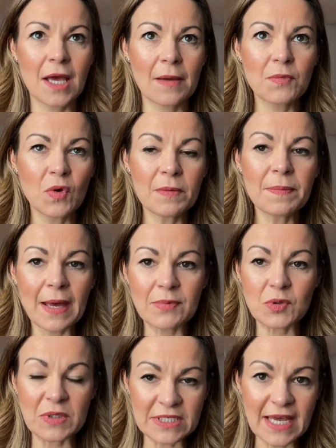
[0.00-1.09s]
I'm going back
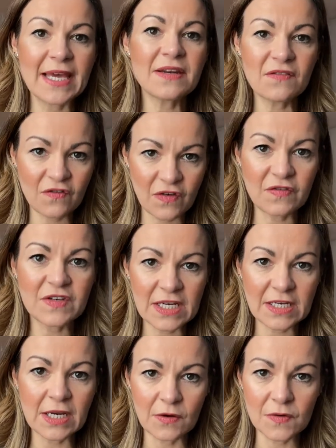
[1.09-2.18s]
between 10 and
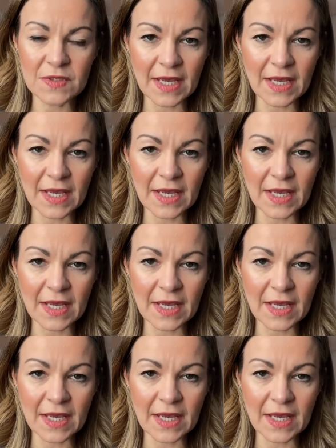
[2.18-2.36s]
15 years.